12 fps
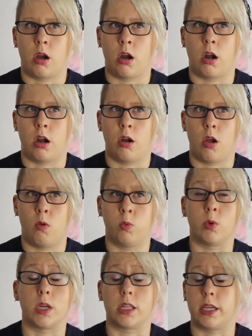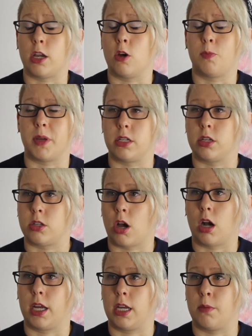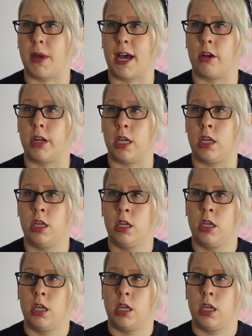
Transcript: are really open to talking about it